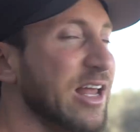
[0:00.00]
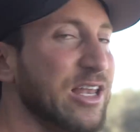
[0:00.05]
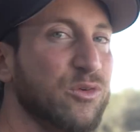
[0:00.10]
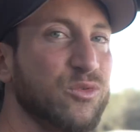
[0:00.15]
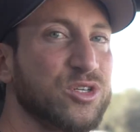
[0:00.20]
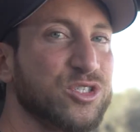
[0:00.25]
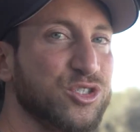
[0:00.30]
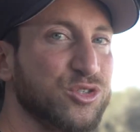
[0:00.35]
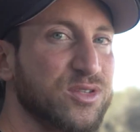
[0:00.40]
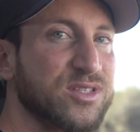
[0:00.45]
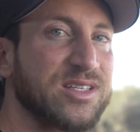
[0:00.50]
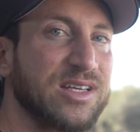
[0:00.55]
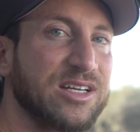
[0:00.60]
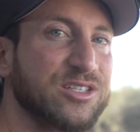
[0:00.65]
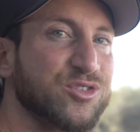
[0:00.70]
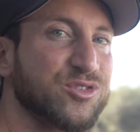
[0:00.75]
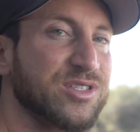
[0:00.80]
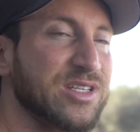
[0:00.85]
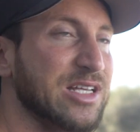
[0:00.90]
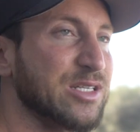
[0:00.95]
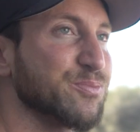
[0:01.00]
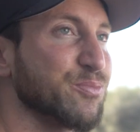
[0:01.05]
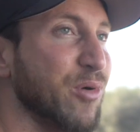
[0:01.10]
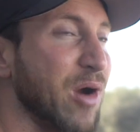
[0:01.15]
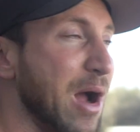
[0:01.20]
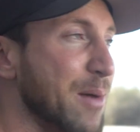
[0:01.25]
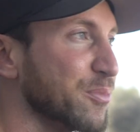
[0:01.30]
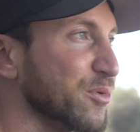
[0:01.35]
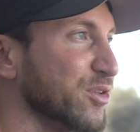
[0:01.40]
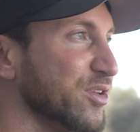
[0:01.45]
anyone do this exercise
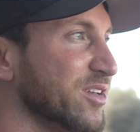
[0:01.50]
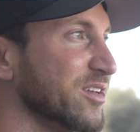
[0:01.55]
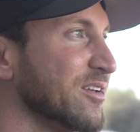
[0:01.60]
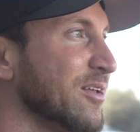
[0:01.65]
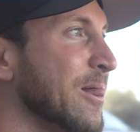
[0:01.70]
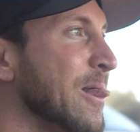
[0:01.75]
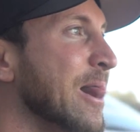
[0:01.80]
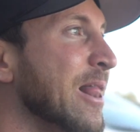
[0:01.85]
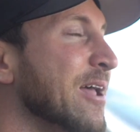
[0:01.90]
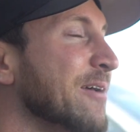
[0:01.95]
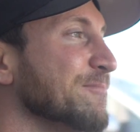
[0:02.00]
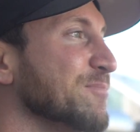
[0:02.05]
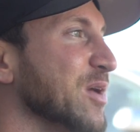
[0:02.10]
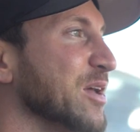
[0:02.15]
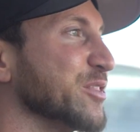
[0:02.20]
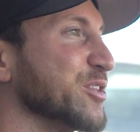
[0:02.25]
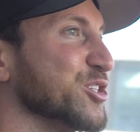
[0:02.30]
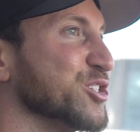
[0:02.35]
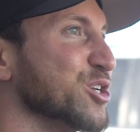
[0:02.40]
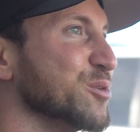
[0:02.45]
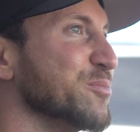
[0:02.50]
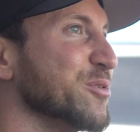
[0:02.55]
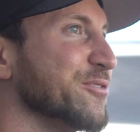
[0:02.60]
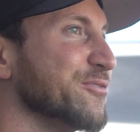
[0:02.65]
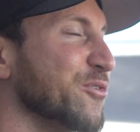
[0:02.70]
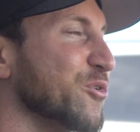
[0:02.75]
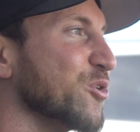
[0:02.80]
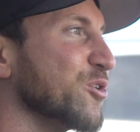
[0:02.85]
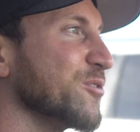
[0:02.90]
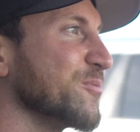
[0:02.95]
properly at the gym
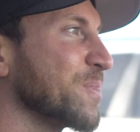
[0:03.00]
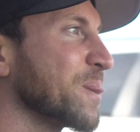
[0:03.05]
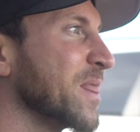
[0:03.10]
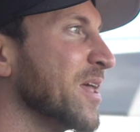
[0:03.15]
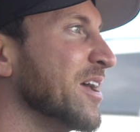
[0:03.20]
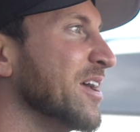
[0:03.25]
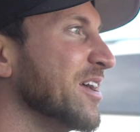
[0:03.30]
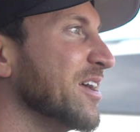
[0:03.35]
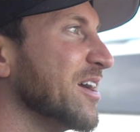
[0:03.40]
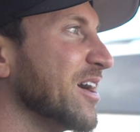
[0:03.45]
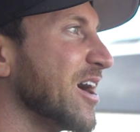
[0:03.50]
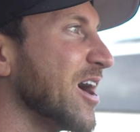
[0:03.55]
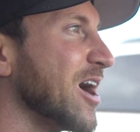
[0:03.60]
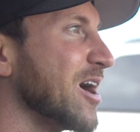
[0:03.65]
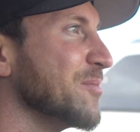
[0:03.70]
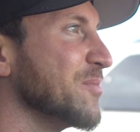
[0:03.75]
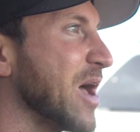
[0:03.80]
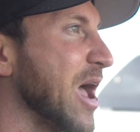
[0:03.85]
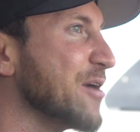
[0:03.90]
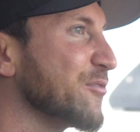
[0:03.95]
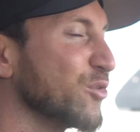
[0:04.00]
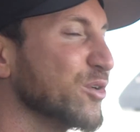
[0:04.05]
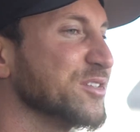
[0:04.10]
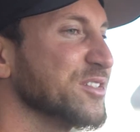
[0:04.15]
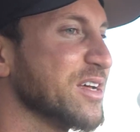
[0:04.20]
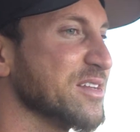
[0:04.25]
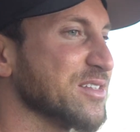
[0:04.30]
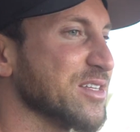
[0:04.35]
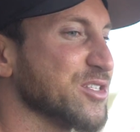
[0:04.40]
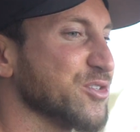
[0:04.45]
before. Um, everyone
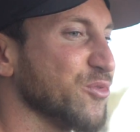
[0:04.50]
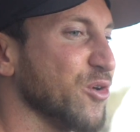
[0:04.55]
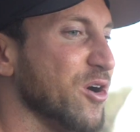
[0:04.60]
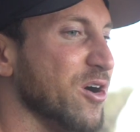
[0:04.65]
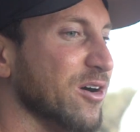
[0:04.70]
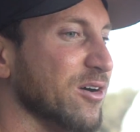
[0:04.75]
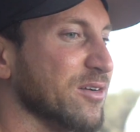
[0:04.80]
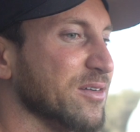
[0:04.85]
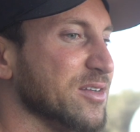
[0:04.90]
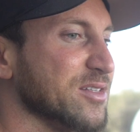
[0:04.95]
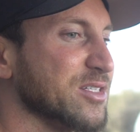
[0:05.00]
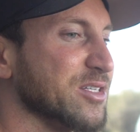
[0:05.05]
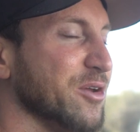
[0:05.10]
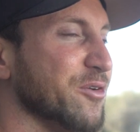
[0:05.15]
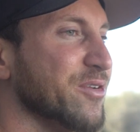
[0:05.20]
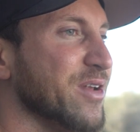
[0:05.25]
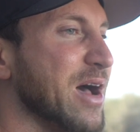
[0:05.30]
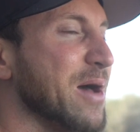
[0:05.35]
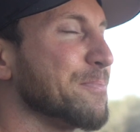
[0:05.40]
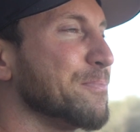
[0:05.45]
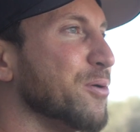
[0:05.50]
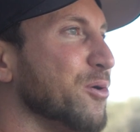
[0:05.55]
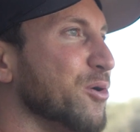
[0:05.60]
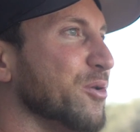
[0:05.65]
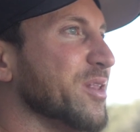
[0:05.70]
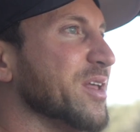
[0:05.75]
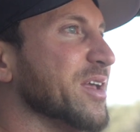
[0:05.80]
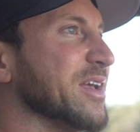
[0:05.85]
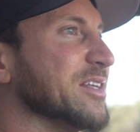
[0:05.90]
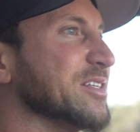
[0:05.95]
does this wrong. So you're not
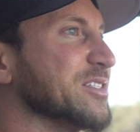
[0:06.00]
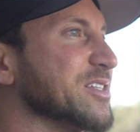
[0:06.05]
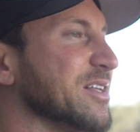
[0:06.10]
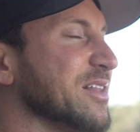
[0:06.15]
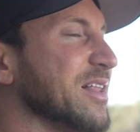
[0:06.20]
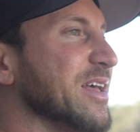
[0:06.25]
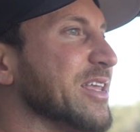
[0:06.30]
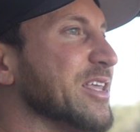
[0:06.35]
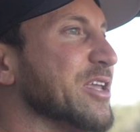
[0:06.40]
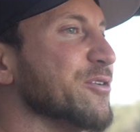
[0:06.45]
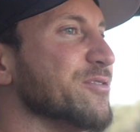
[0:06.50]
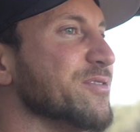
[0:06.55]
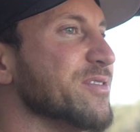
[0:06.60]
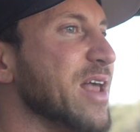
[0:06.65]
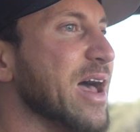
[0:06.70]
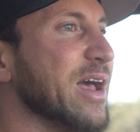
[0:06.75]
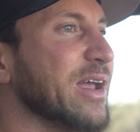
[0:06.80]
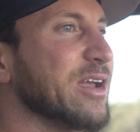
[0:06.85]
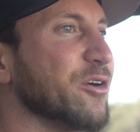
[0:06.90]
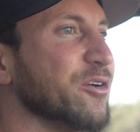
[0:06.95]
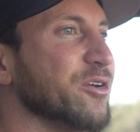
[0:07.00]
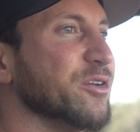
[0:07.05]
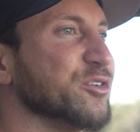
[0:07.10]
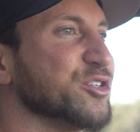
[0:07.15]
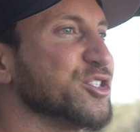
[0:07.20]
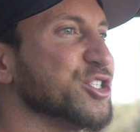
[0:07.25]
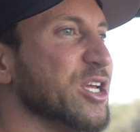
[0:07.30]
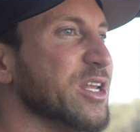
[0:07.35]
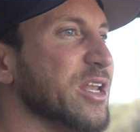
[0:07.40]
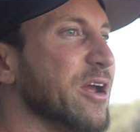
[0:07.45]
pulling into like your neck or your
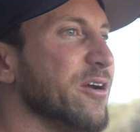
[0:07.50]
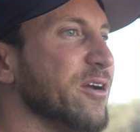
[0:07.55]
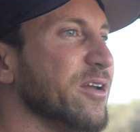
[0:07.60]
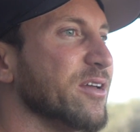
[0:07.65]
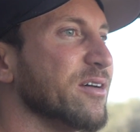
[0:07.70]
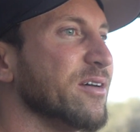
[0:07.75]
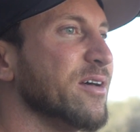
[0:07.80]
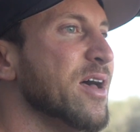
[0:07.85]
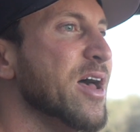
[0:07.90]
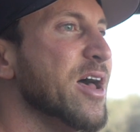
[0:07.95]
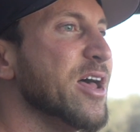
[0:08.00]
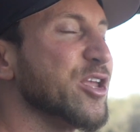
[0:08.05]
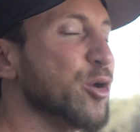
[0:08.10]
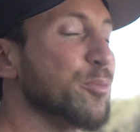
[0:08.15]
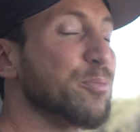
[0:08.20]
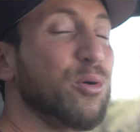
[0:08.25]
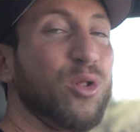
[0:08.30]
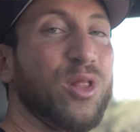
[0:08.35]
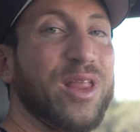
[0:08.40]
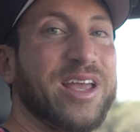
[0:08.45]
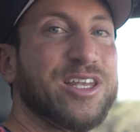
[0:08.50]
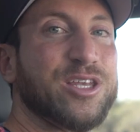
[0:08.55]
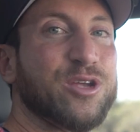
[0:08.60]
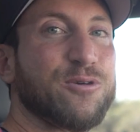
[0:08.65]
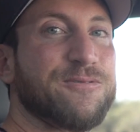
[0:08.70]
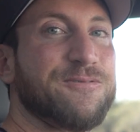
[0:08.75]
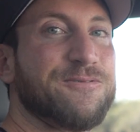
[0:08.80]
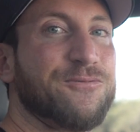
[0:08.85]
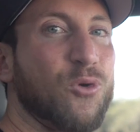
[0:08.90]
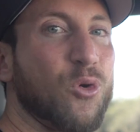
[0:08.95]
chin area. You're pulling into
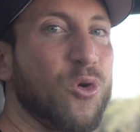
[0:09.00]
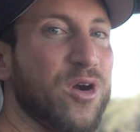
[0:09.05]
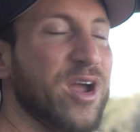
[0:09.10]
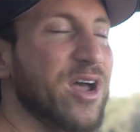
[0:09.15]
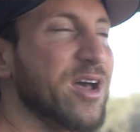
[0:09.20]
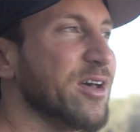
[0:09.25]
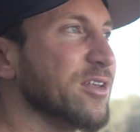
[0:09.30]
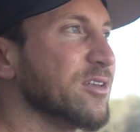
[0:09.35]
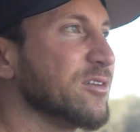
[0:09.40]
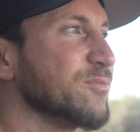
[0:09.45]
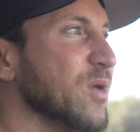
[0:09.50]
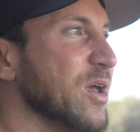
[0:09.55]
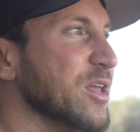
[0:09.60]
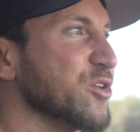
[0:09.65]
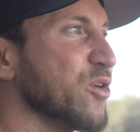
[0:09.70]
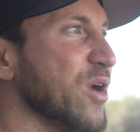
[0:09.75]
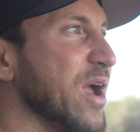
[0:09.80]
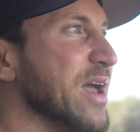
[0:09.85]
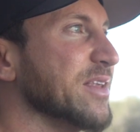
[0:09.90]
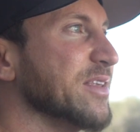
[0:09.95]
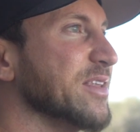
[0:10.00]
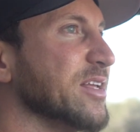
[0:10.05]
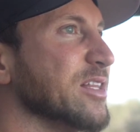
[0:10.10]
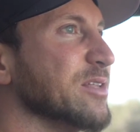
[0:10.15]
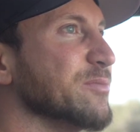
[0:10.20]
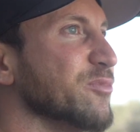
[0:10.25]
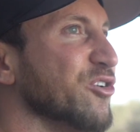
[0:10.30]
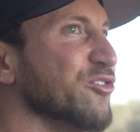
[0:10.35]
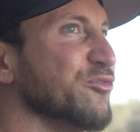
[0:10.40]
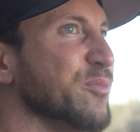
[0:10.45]
your forehead and you're ending
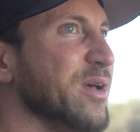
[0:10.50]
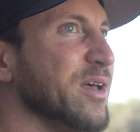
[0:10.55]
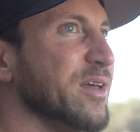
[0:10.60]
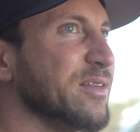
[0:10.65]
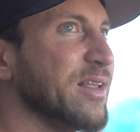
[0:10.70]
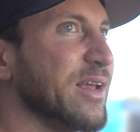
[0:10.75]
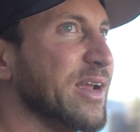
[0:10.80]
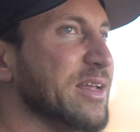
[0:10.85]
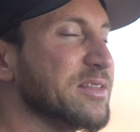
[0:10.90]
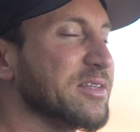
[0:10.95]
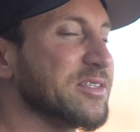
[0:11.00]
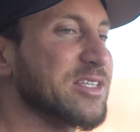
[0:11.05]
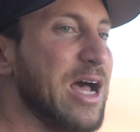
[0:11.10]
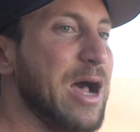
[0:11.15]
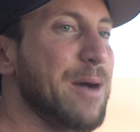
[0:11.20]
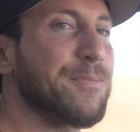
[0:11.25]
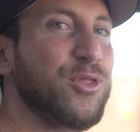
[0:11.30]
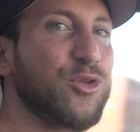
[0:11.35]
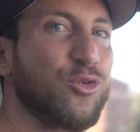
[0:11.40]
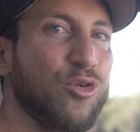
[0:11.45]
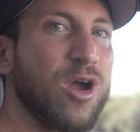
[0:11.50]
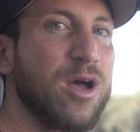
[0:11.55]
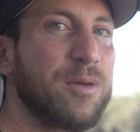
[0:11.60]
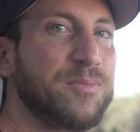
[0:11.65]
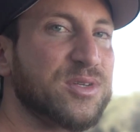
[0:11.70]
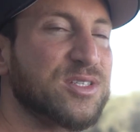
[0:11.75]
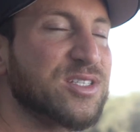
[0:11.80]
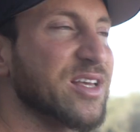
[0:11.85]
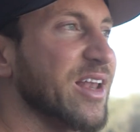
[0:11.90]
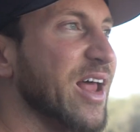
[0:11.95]
the movement. Like at the top of the
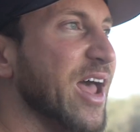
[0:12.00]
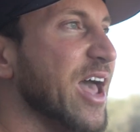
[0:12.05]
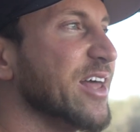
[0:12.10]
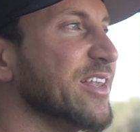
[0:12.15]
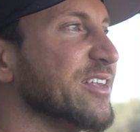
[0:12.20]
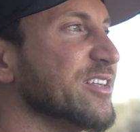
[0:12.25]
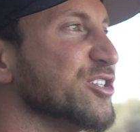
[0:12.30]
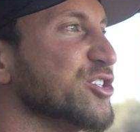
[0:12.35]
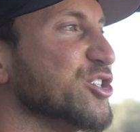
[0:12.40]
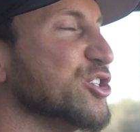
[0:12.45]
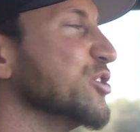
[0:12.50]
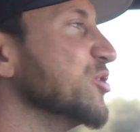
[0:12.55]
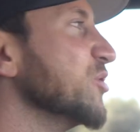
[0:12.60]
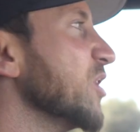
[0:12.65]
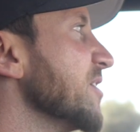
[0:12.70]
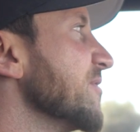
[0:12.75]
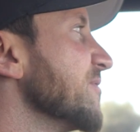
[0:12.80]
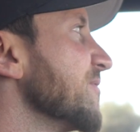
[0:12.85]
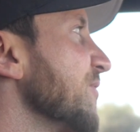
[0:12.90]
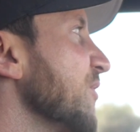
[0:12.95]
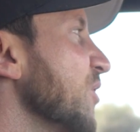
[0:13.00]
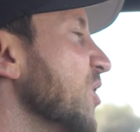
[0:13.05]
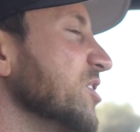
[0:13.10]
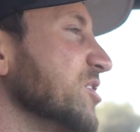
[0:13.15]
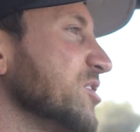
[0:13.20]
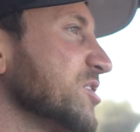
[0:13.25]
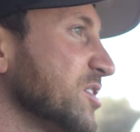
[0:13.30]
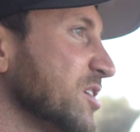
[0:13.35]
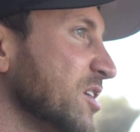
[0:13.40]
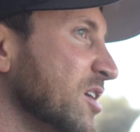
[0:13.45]
rep, it's gonna end into a
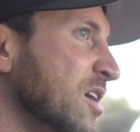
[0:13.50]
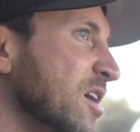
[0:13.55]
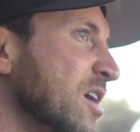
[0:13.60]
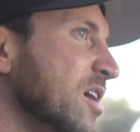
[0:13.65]
front